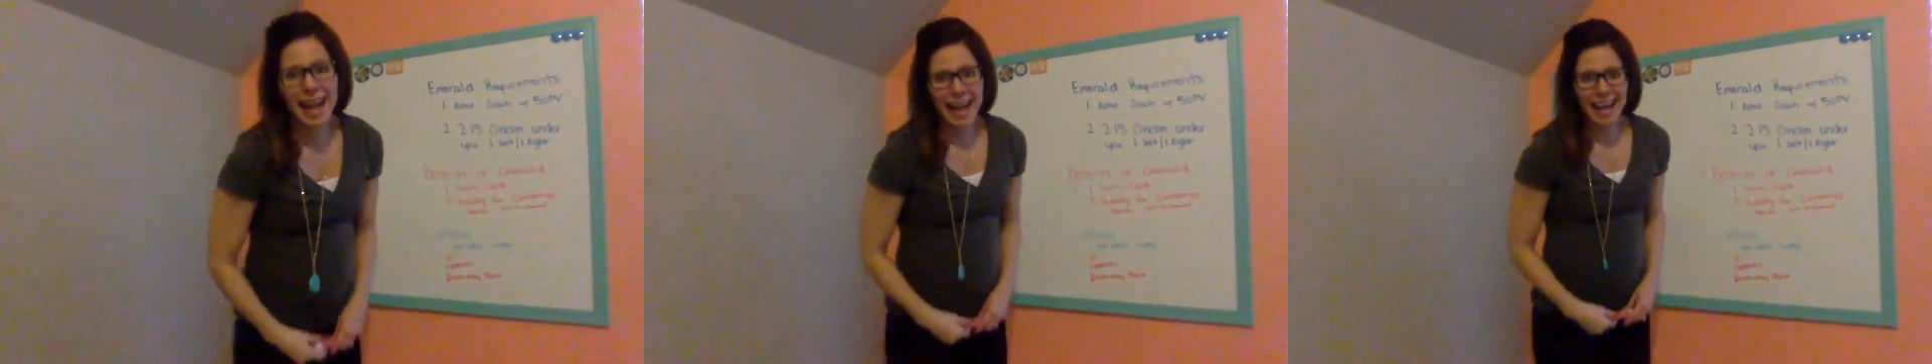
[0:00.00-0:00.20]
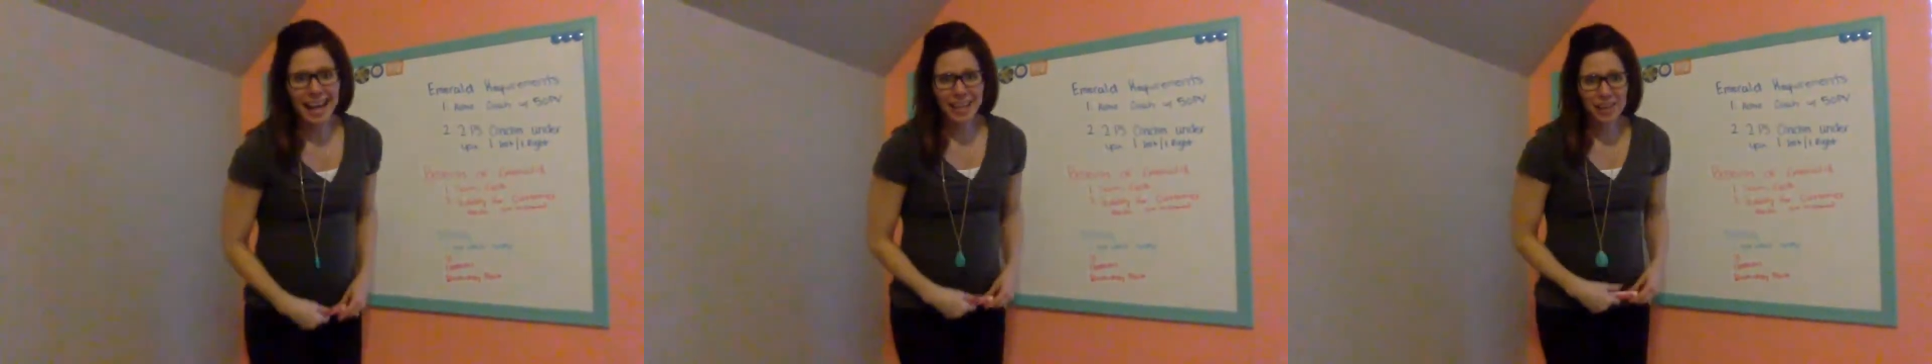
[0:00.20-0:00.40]

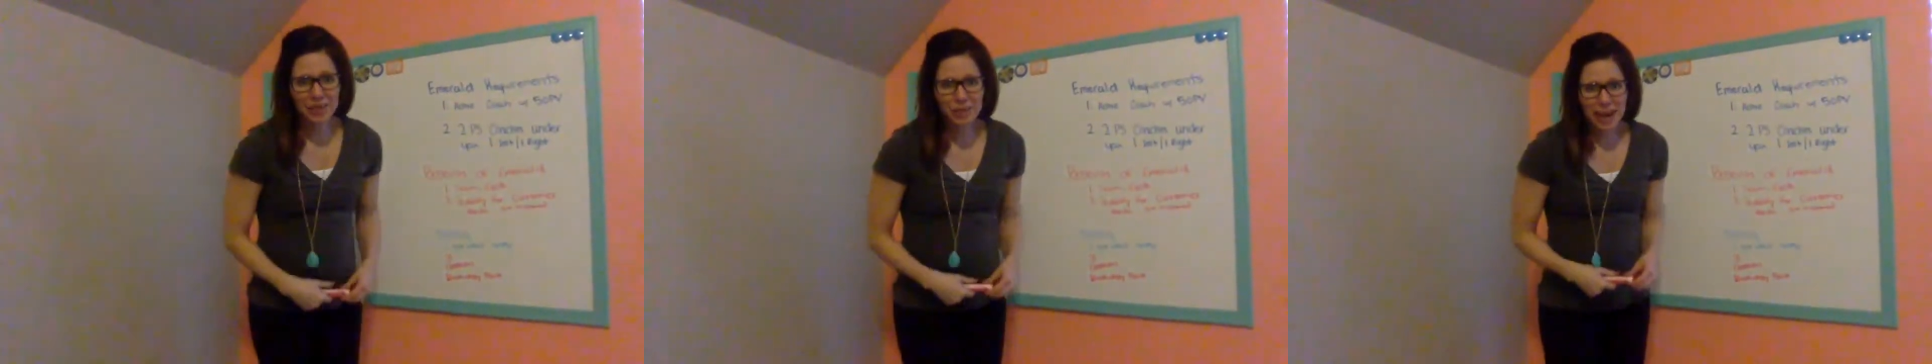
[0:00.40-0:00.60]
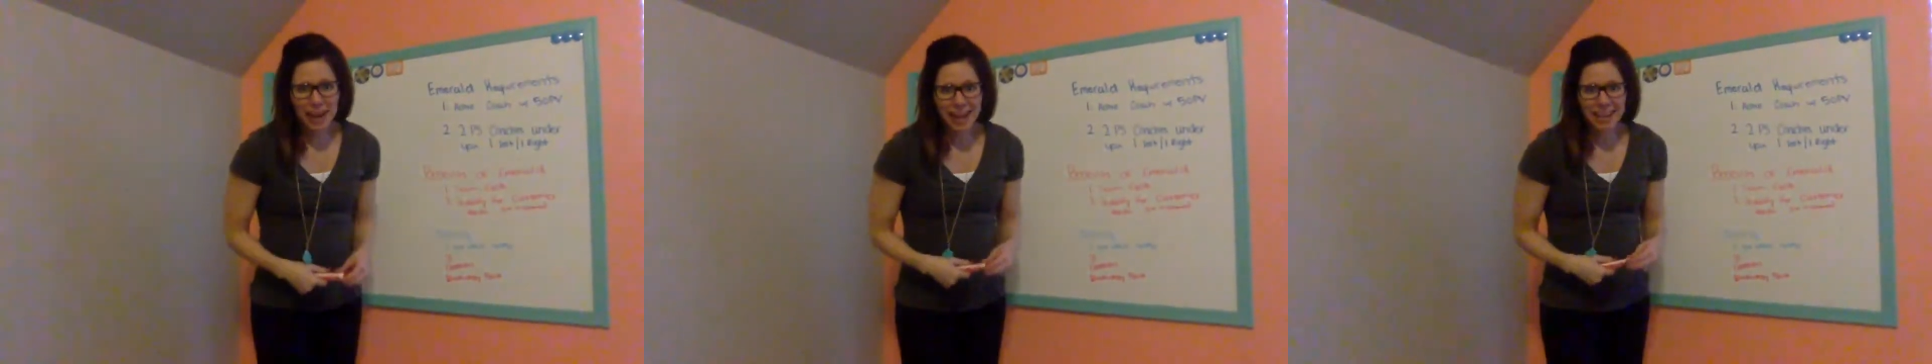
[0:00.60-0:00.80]
Hey, you
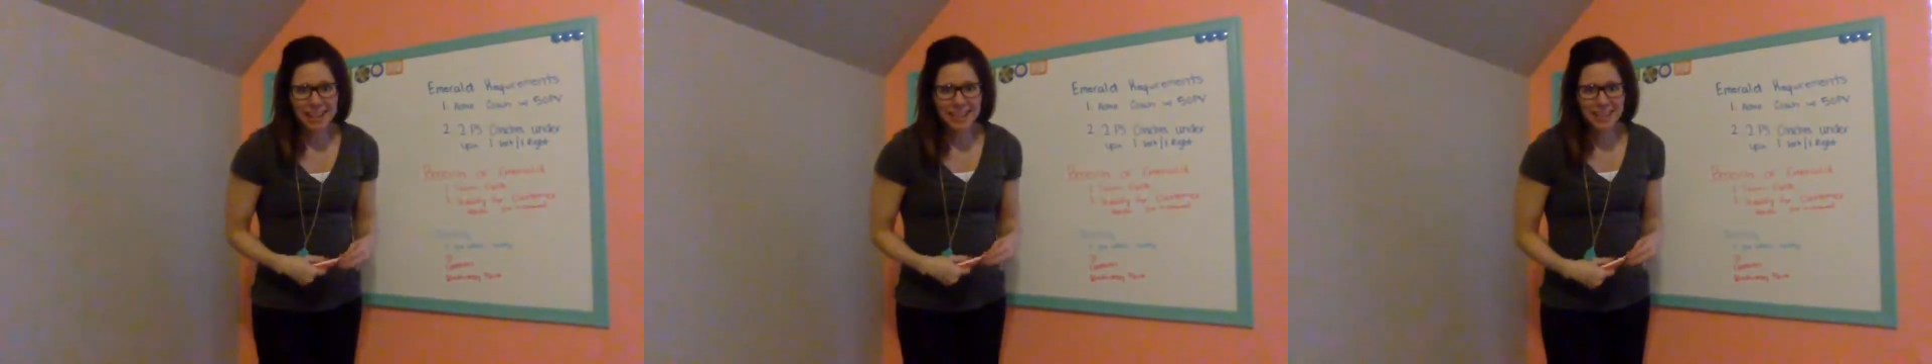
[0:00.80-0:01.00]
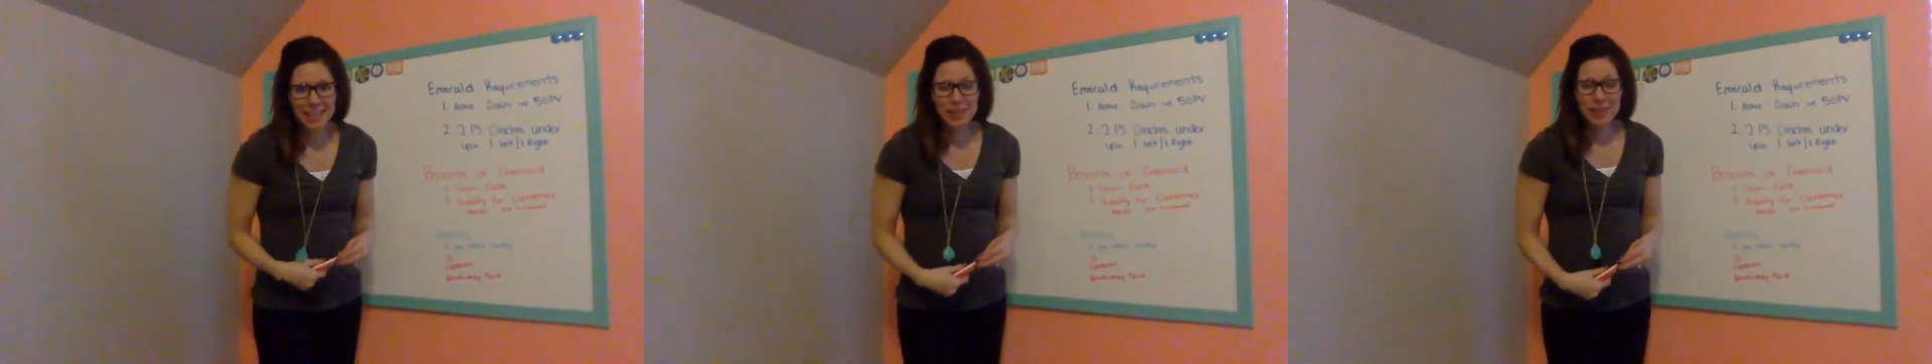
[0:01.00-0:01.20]

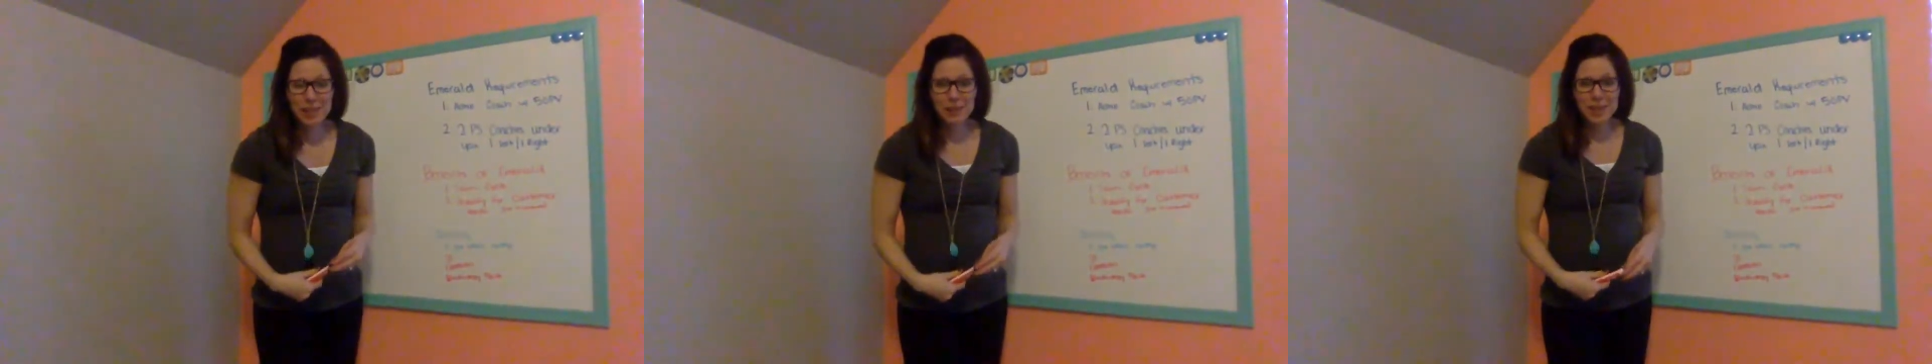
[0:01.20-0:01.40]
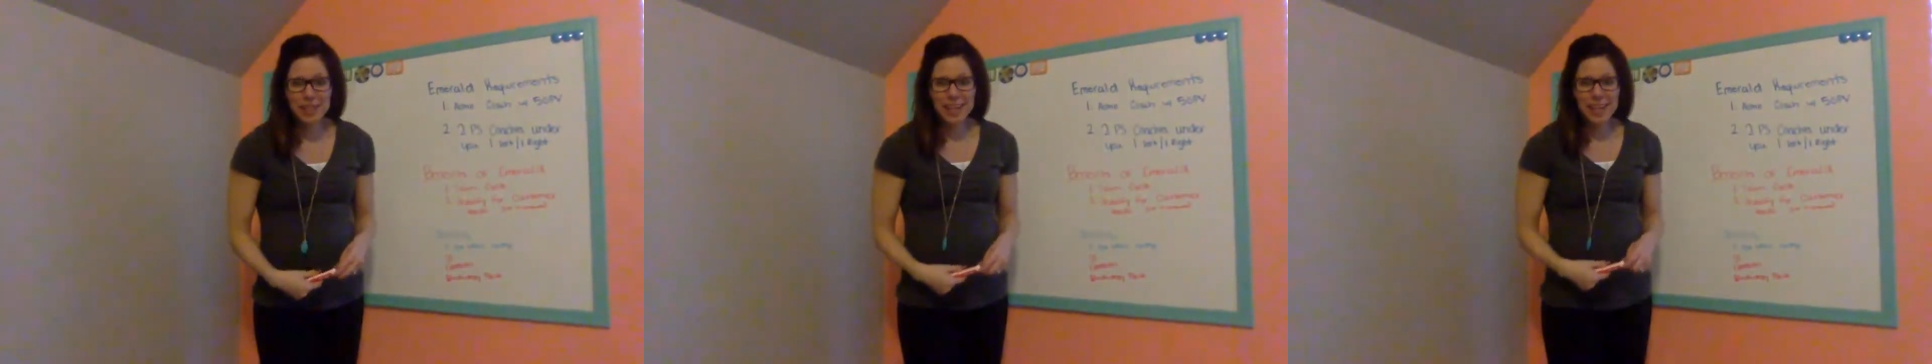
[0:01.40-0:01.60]
guys. So
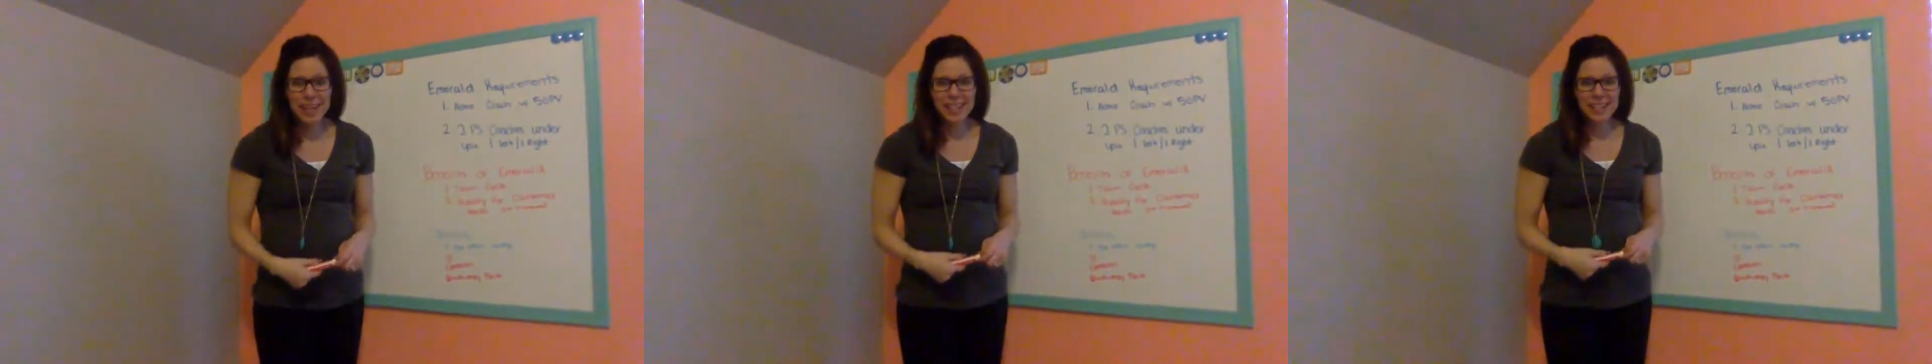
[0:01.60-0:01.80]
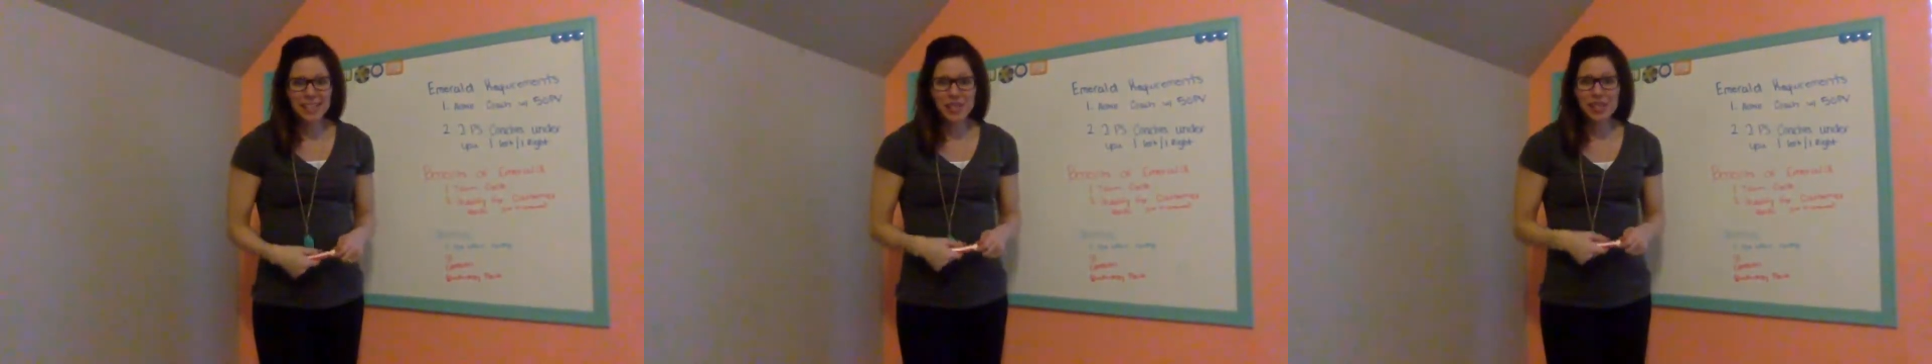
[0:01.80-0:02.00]
today I
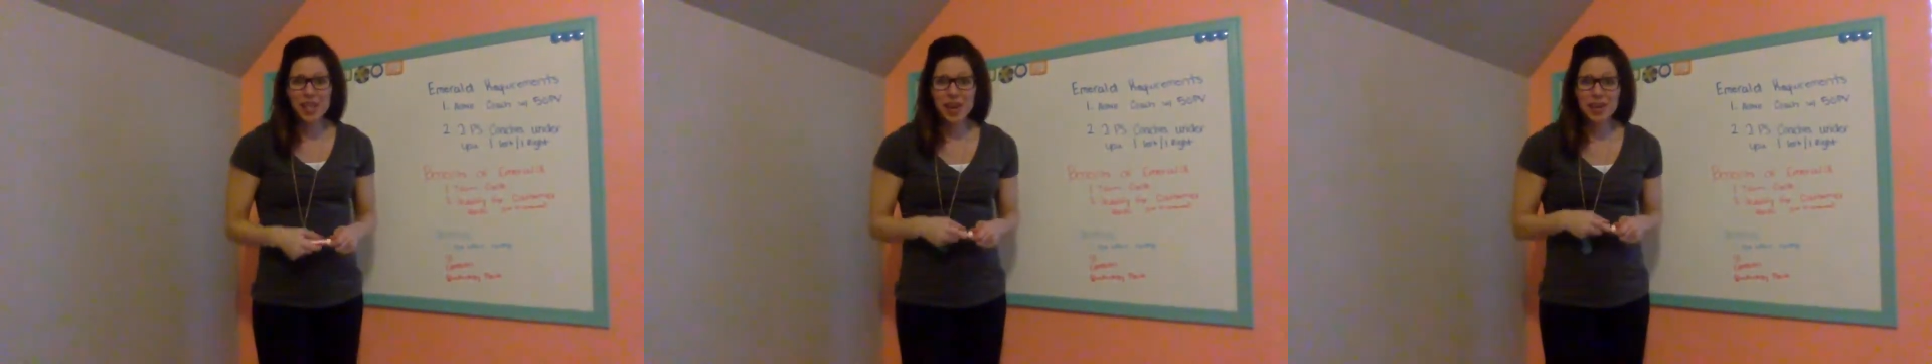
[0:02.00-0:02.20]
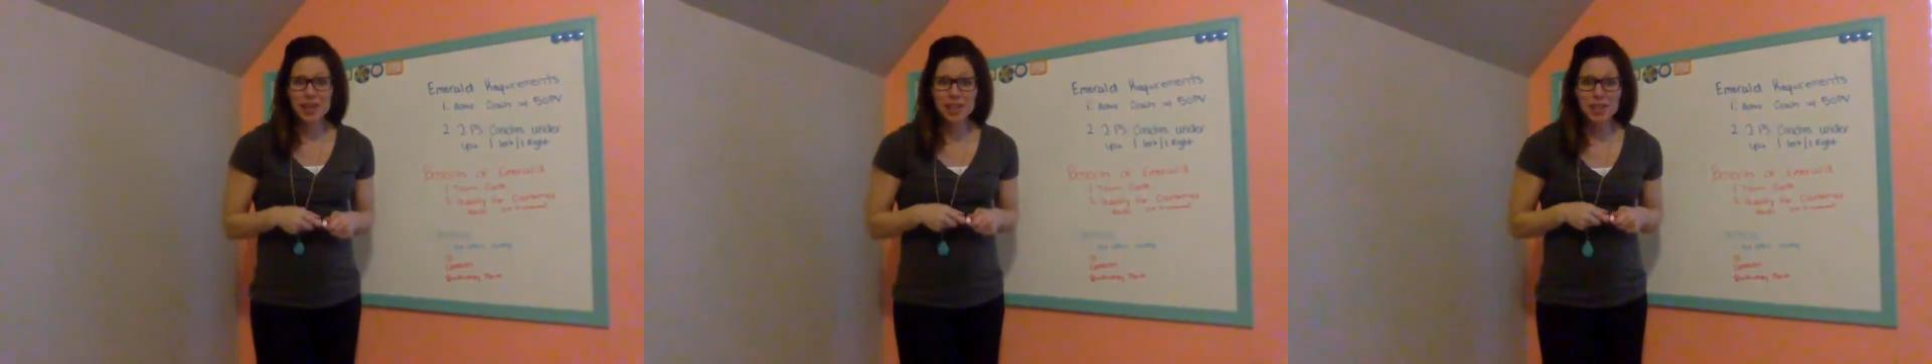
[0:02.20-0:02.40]
get to
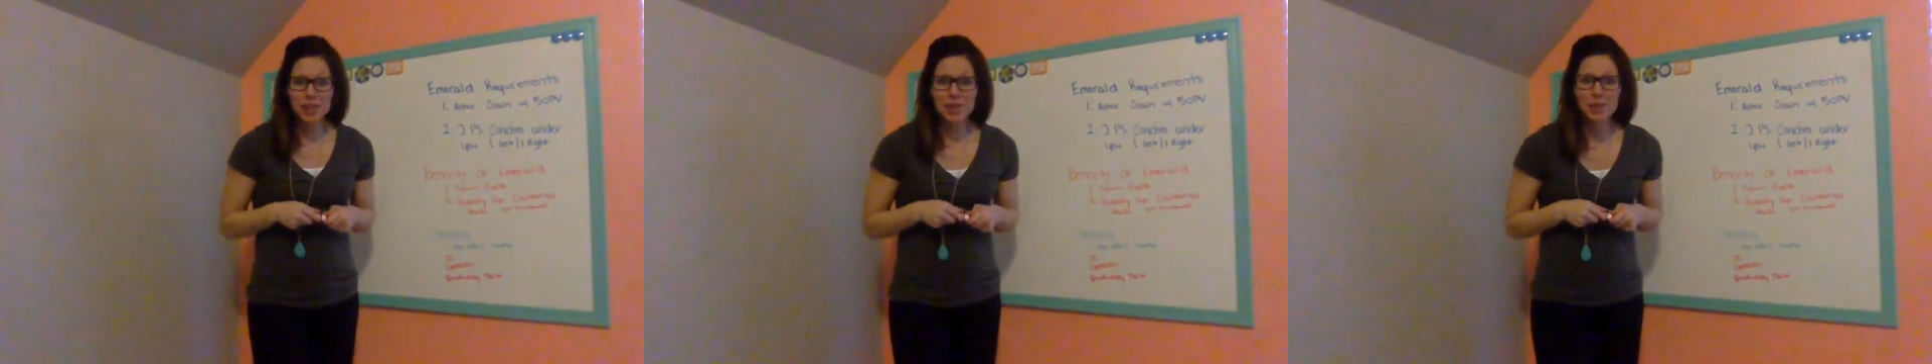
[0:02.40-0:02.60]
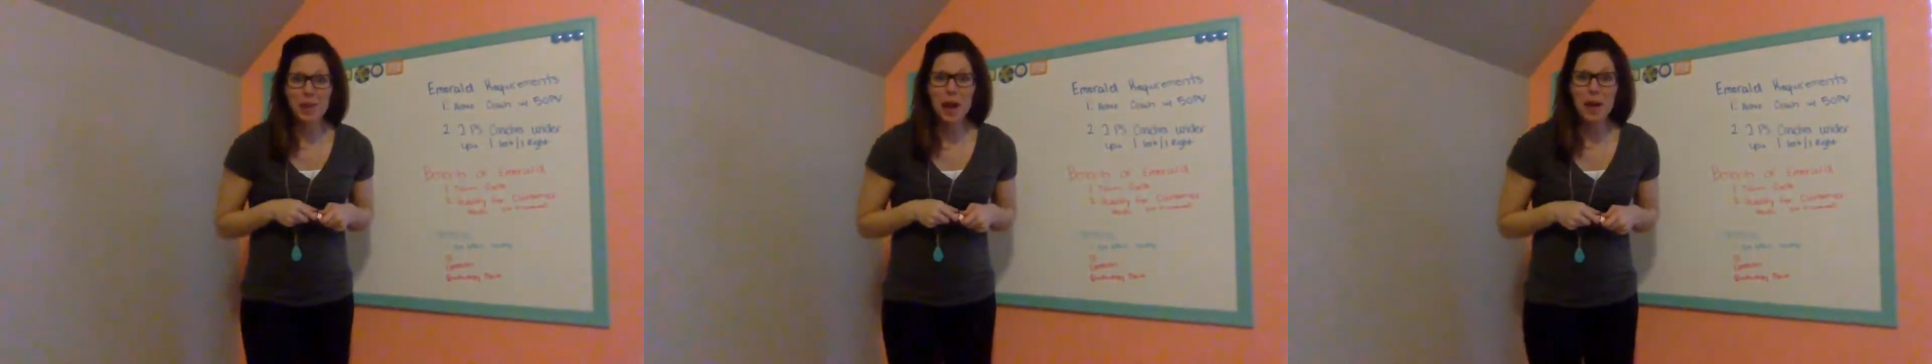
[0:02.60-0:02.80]
talk to you